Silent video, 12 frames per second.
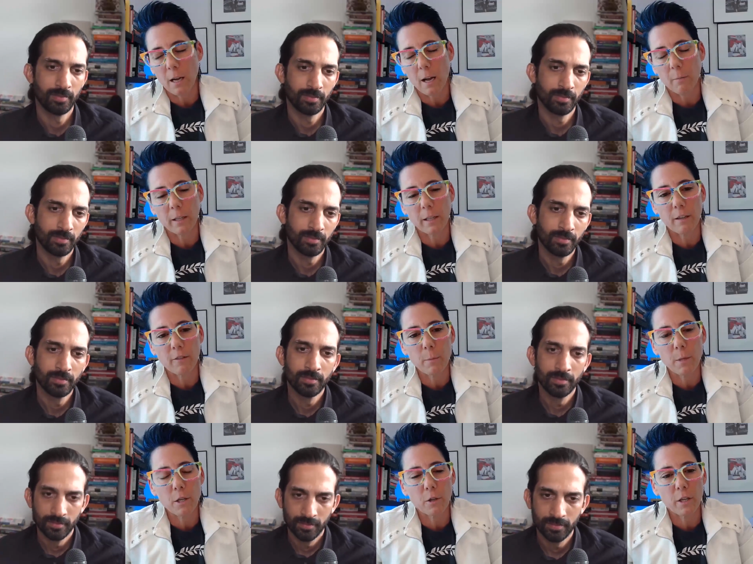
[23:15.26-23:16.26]
Speaker 1: um, and give
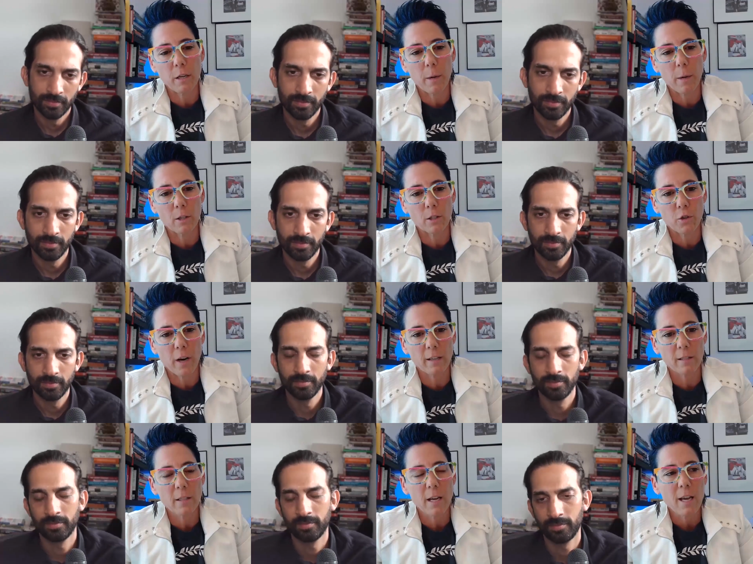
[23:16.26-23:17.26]
me your email
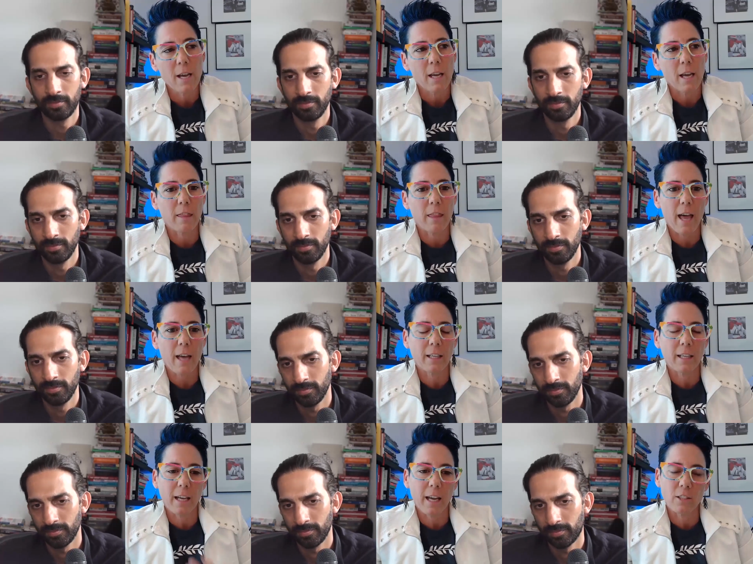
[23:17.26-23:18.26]
address. And that,
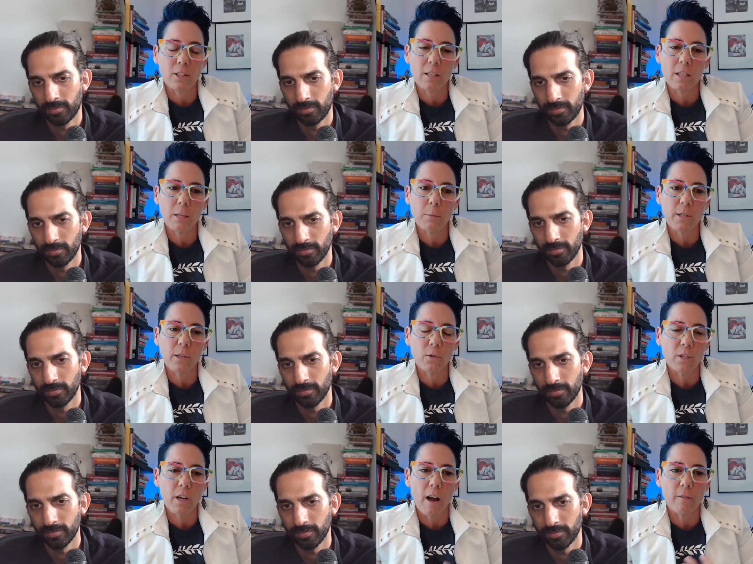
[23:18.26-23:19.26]
again, just keeps
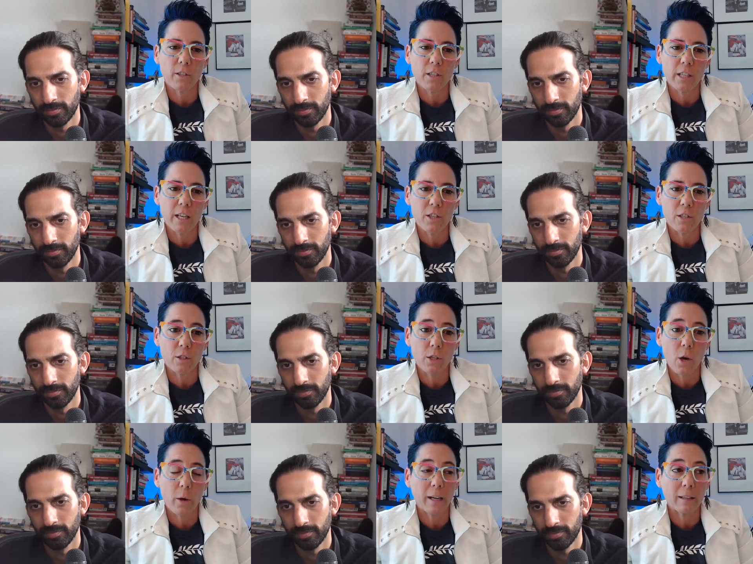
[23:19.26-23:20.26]
those conversations
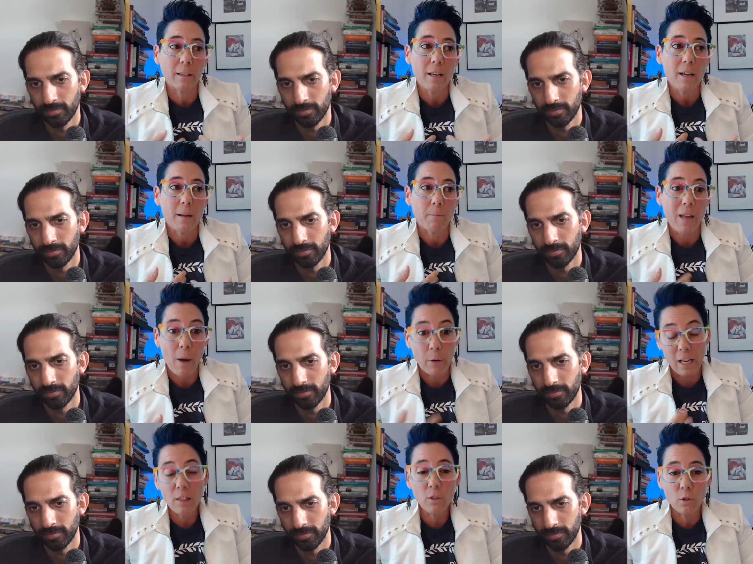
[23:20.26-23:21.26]
going. Now,
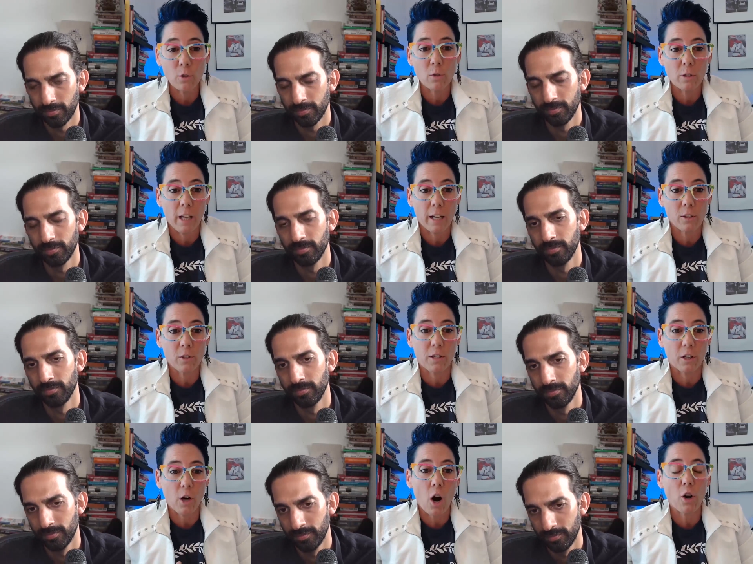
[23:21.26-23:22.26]
in the newsletters,
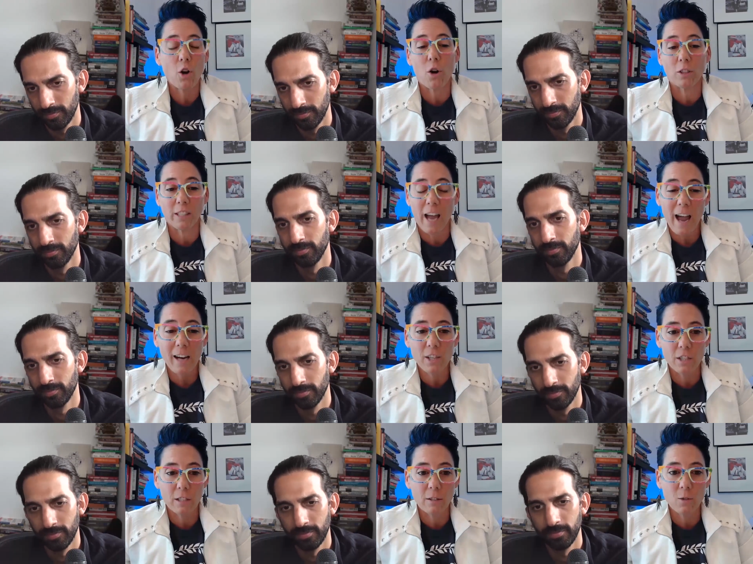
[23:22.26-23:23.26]
there are call to
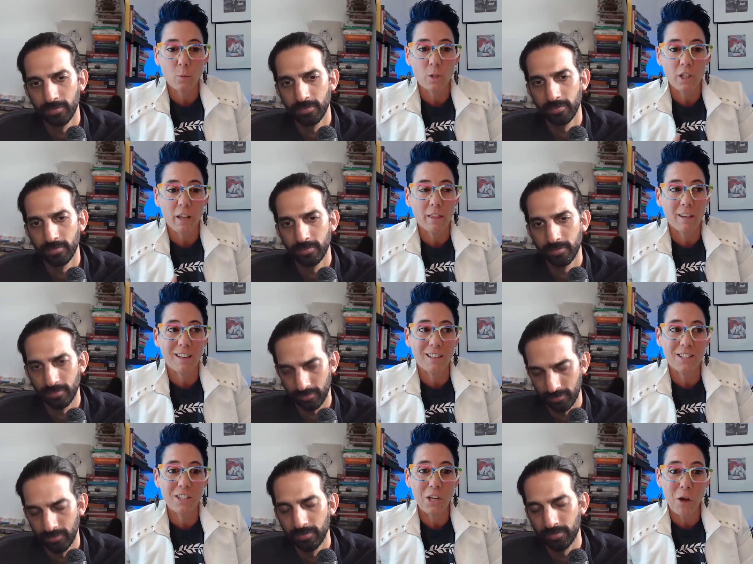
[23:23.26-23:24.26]
actions, which I think
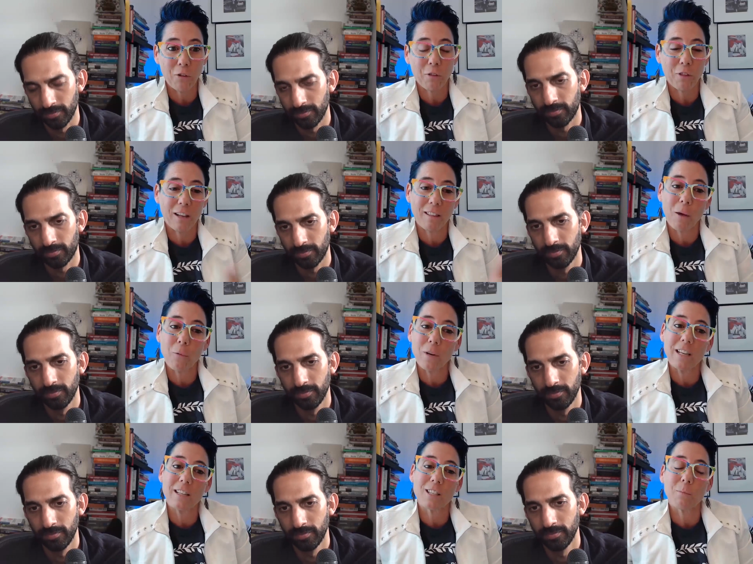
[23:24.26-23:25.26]
is the other thing that
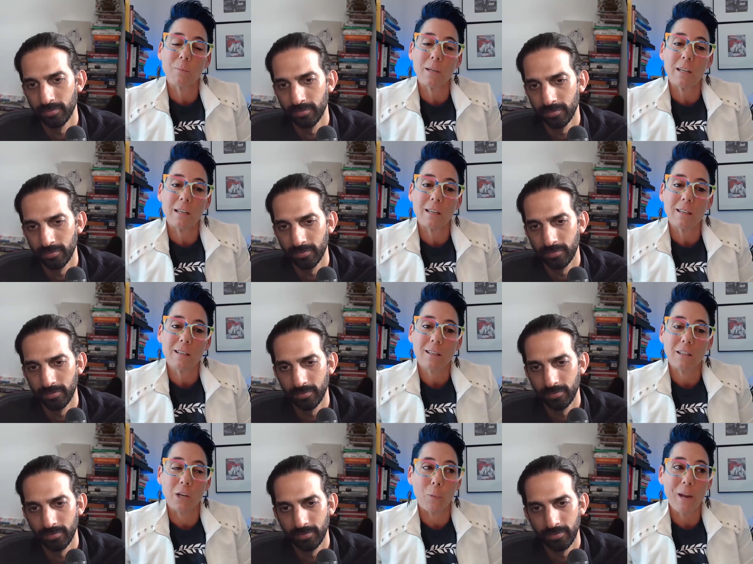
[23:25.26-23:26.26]
we need to be,
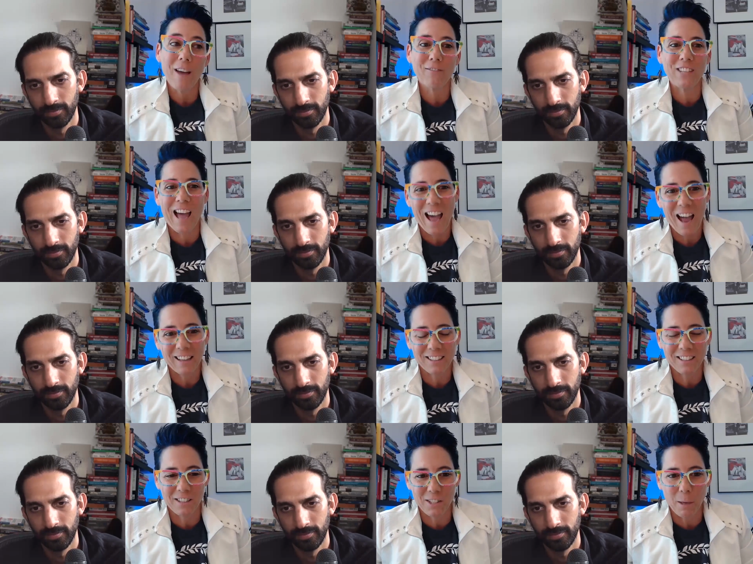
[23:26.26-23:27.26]
you know, we have to
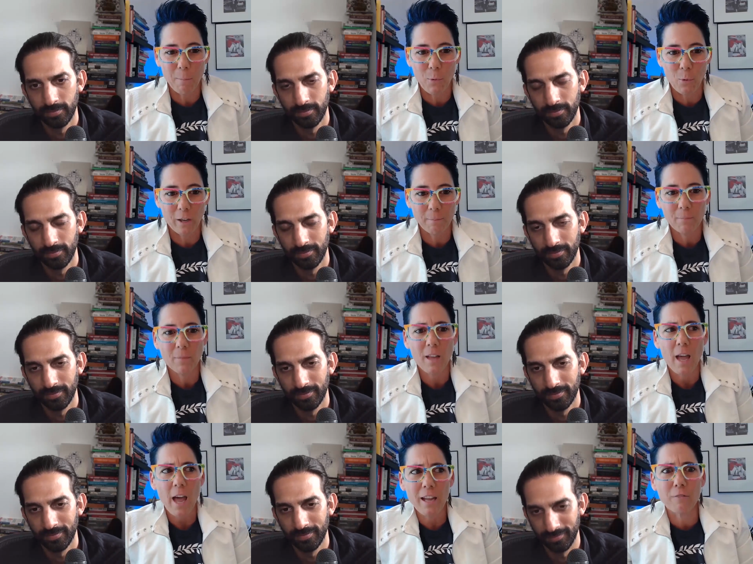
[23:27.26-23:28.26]
ask at some point.
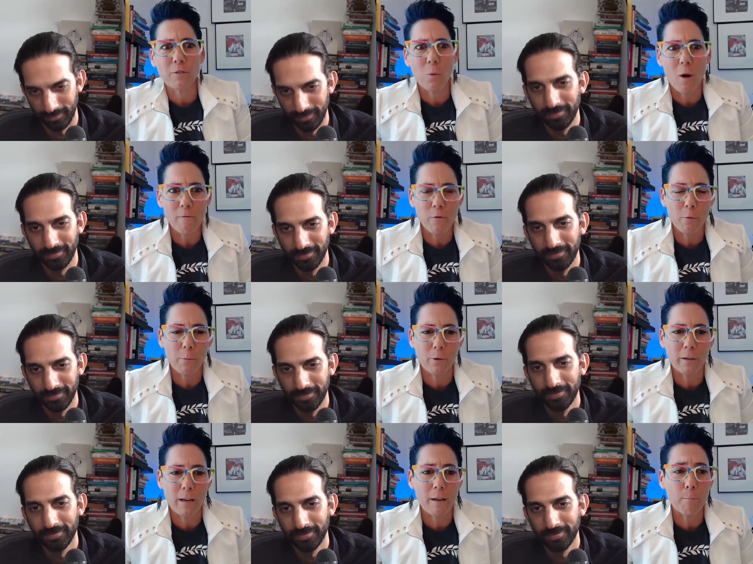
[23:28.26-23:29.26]
Hey, if you want for
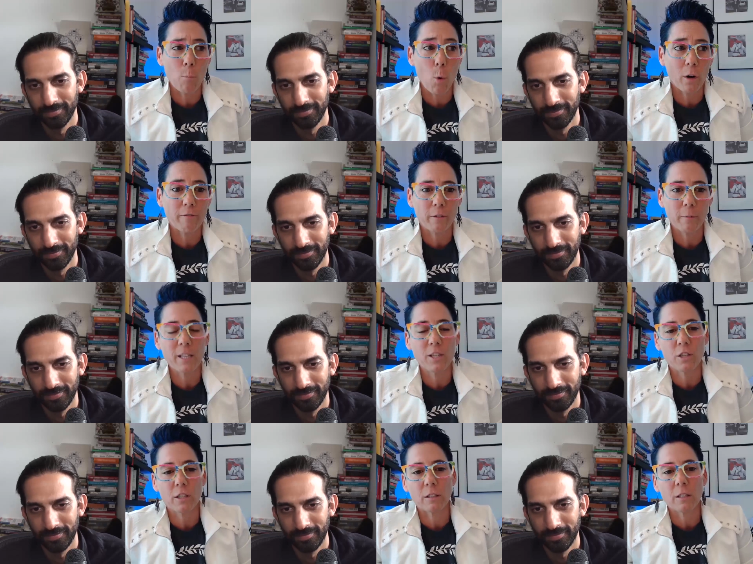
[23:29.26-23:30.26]
more, more
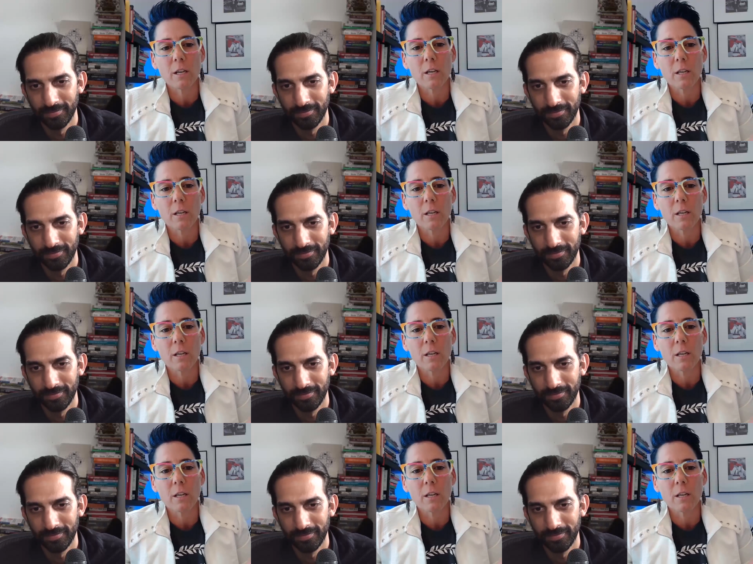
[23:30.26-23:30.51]
information,